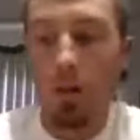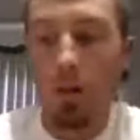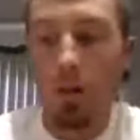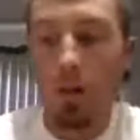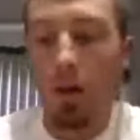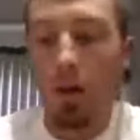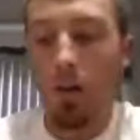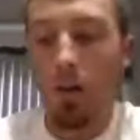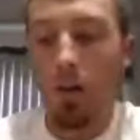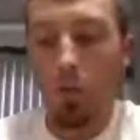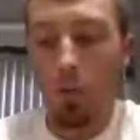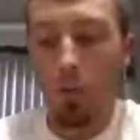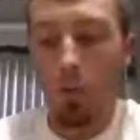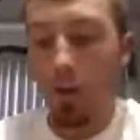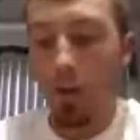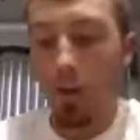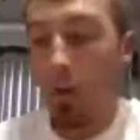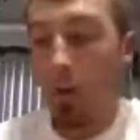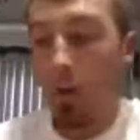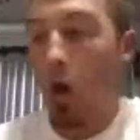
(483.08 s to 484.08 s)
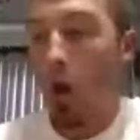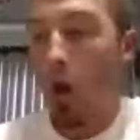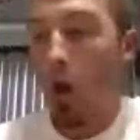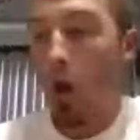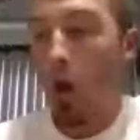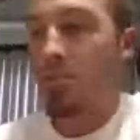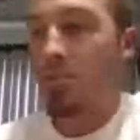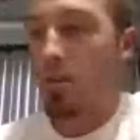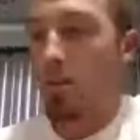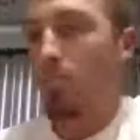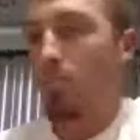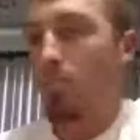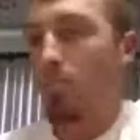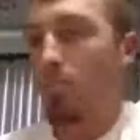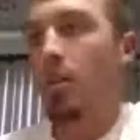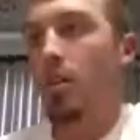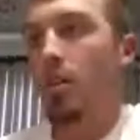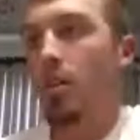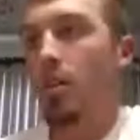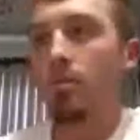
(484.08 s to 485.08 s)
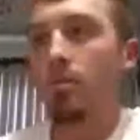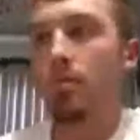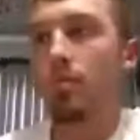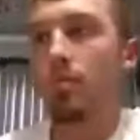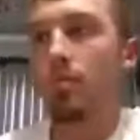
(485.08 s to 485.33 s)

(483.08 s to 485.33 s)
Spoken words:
one non-sibling